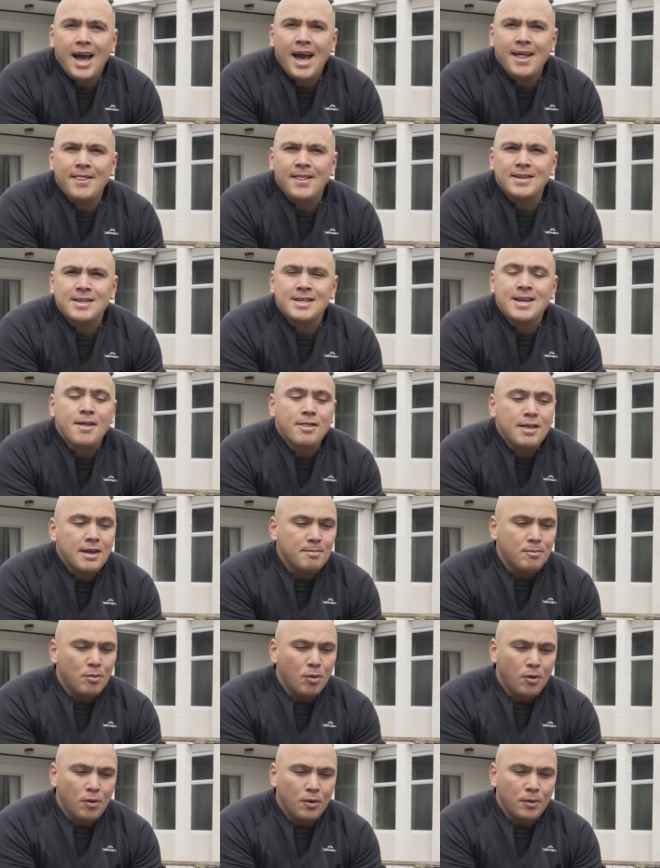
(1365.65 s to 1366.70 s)
and there's
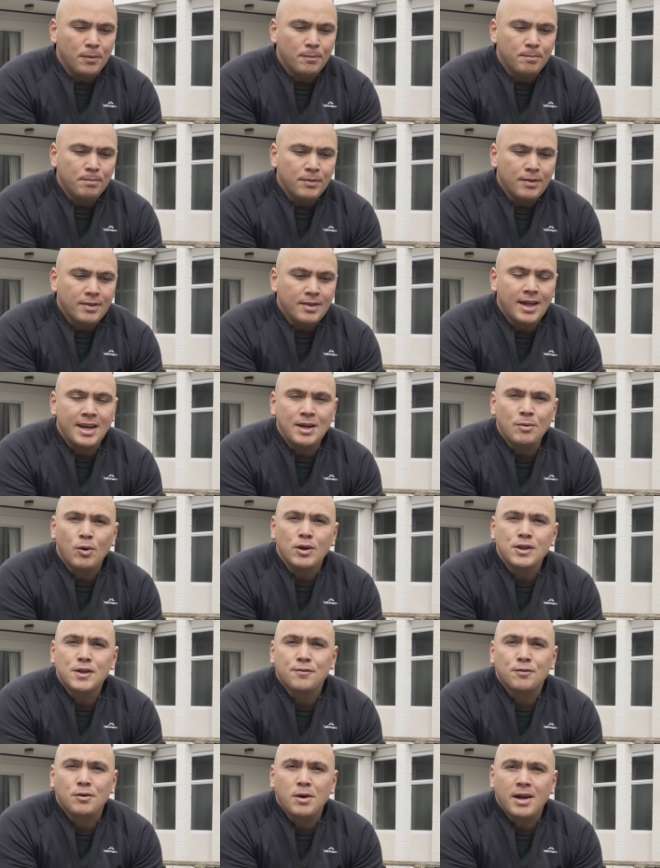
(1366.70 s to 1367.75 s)
nothing more that he
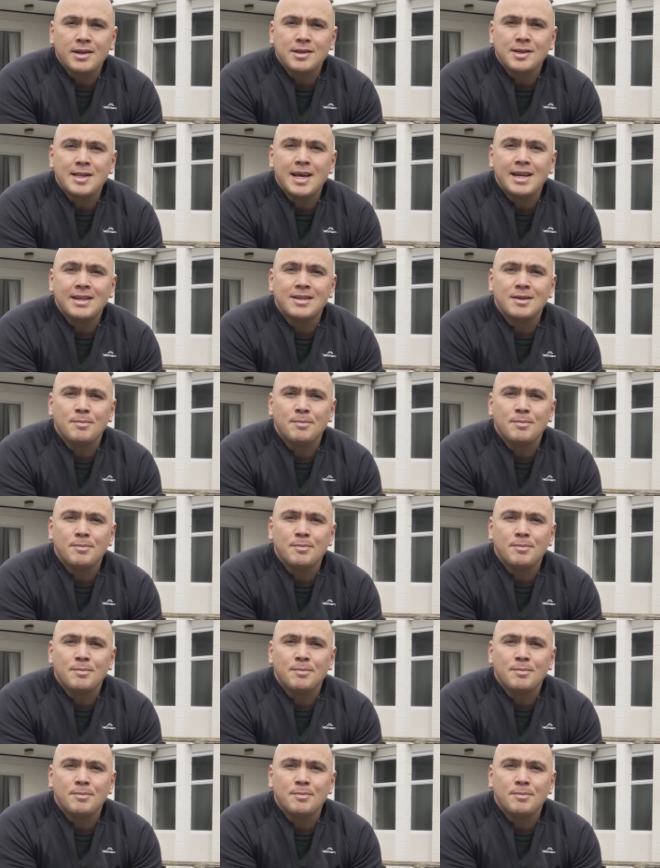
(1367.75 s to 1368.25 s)
wants for us than